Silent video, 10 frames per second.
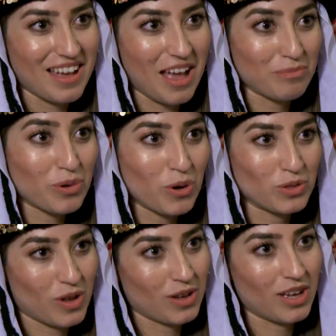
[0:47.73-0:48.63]
I'm
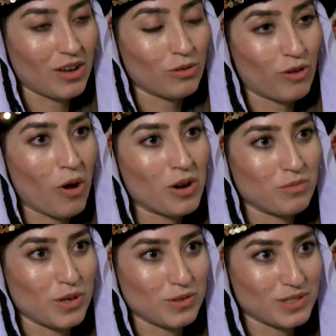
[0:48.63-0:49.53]
proud uh, of our
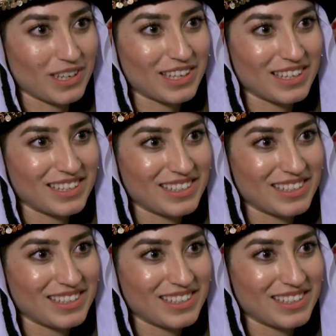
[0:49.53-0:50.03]
music.